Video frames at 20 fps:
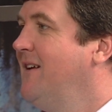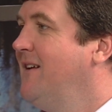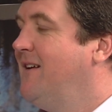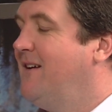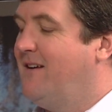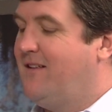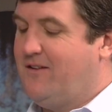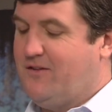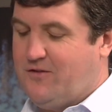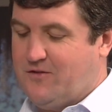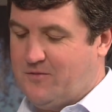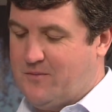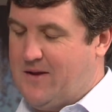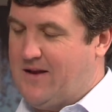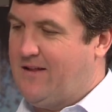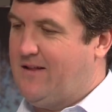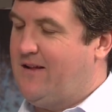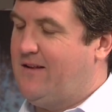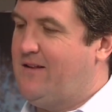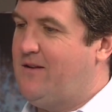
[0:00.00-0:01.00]
this has
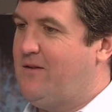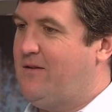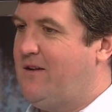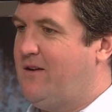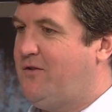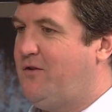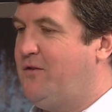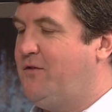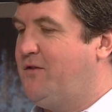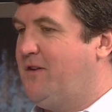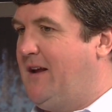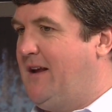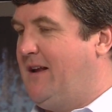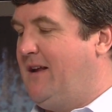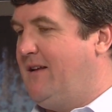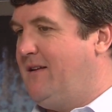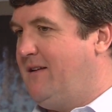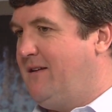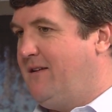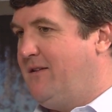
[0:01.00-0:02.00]
been, that you've seen
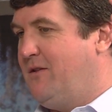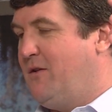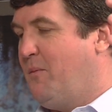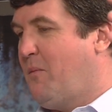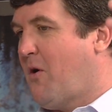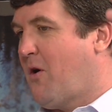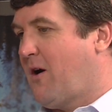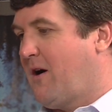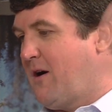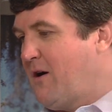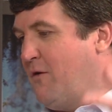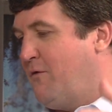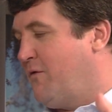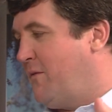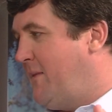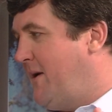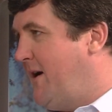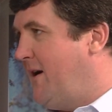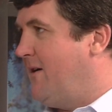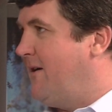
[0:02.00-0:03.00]
it, the park go
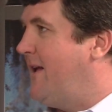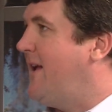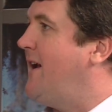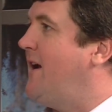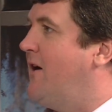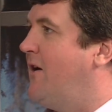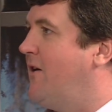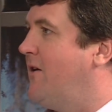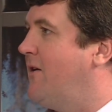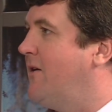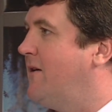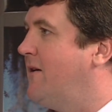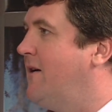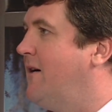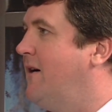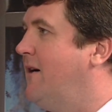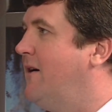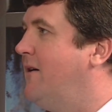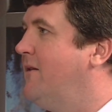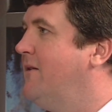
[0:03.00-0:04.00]
from here to here?
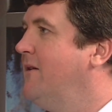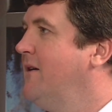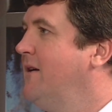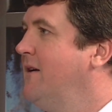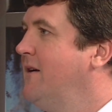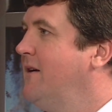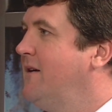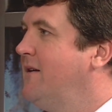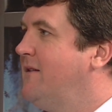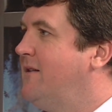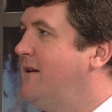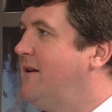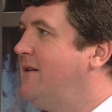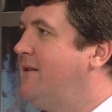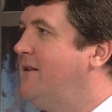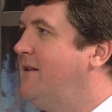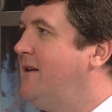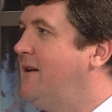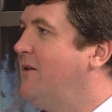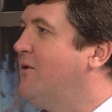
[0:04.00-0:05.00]

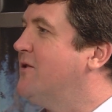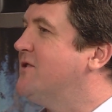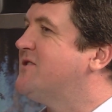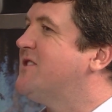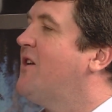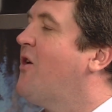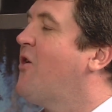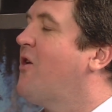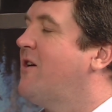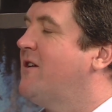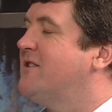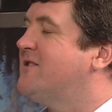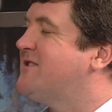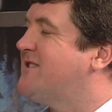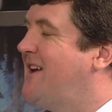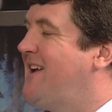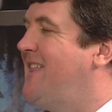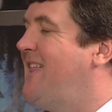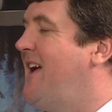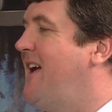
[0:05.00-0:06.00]
Or is it hard to
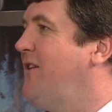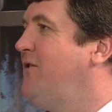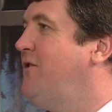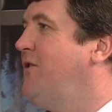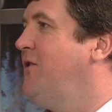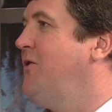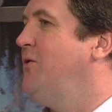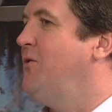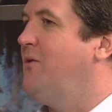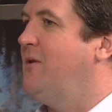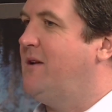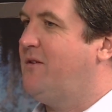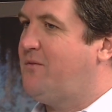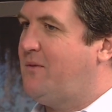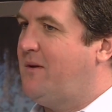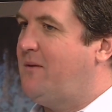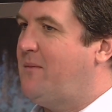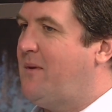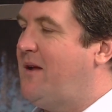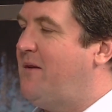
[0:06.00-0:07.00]
say that too?
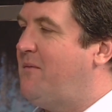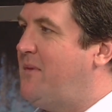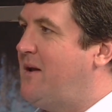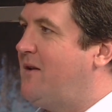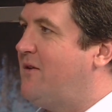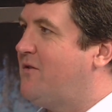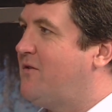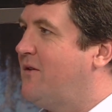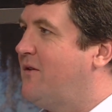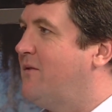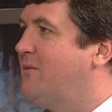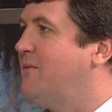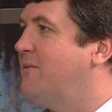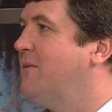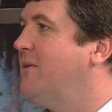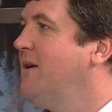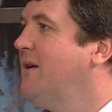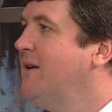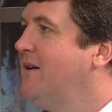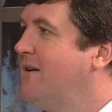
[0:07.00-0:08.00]
It may have
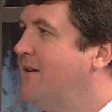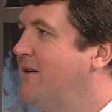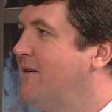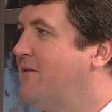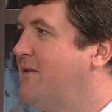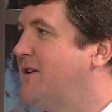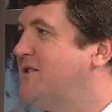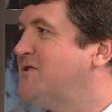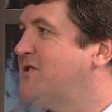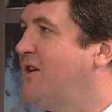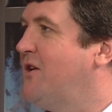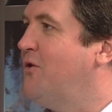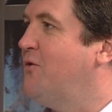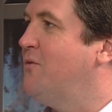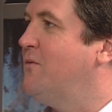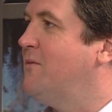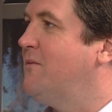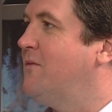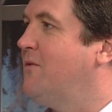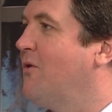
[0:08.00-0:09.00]
been a very
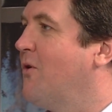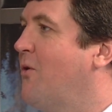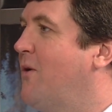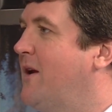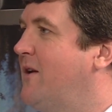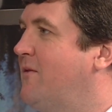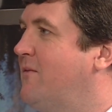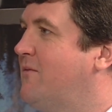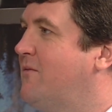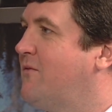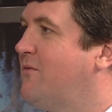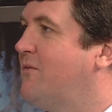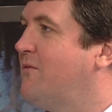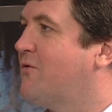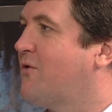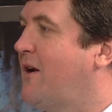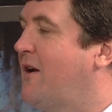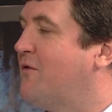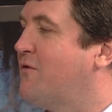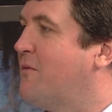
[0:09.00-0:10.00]
slow growing
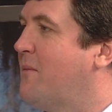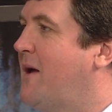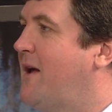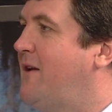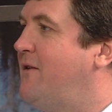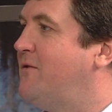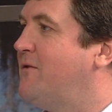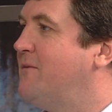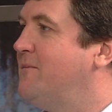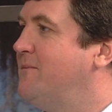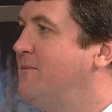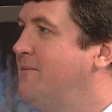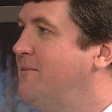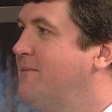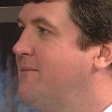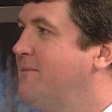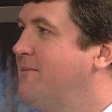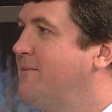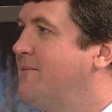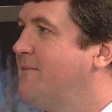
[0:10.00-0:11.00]
transformation.
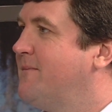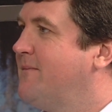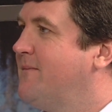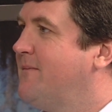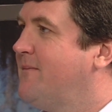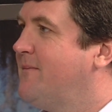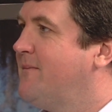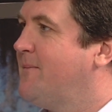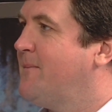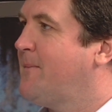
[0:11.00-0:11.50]
Well,